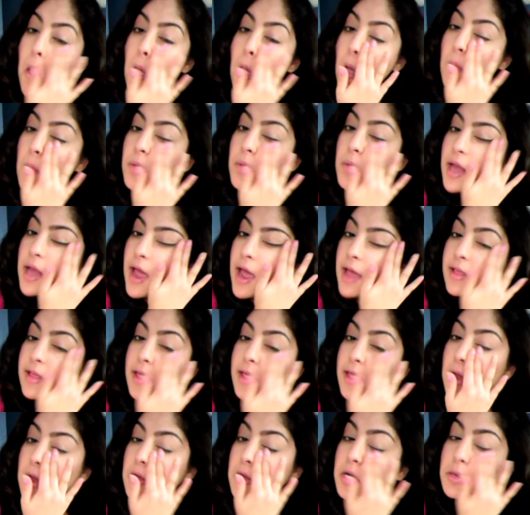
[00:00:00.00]
I'm going to
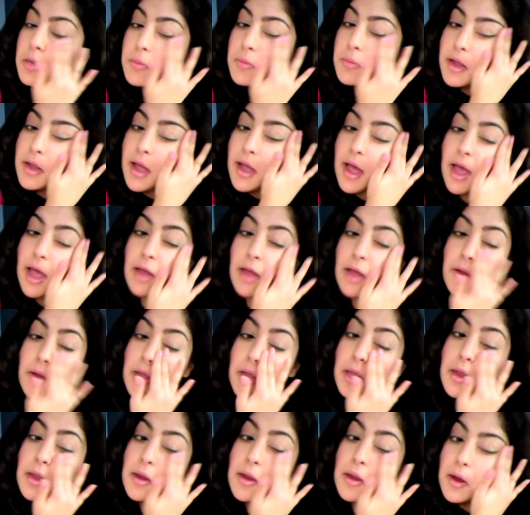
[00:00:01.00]
highlight under my eye
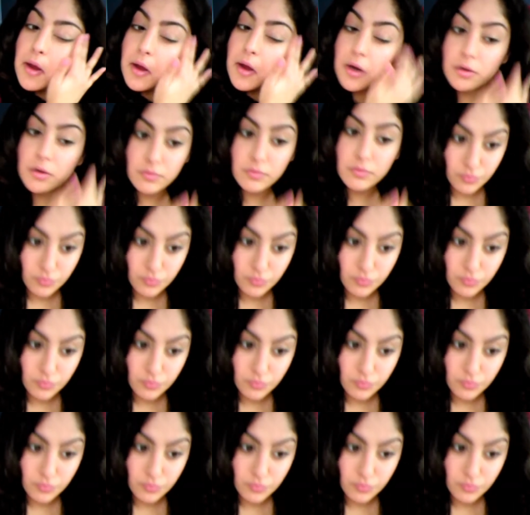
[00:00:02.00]
right here.